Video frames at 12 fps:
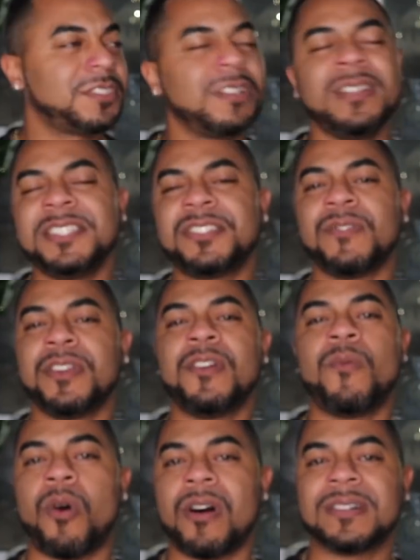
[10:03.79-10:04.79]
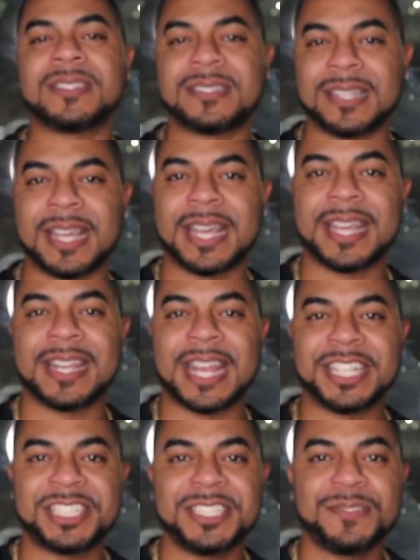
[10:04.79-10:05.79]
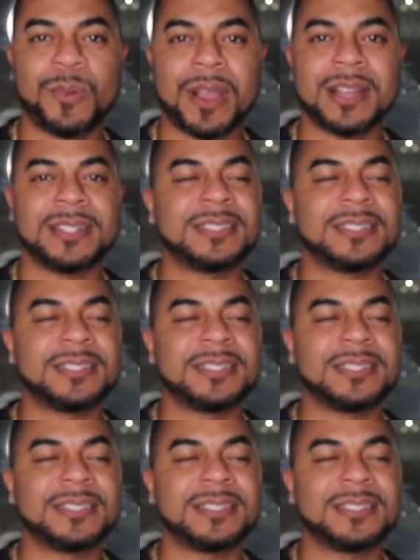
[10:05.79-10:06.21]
So Lisa Rinna walks in and she's wearing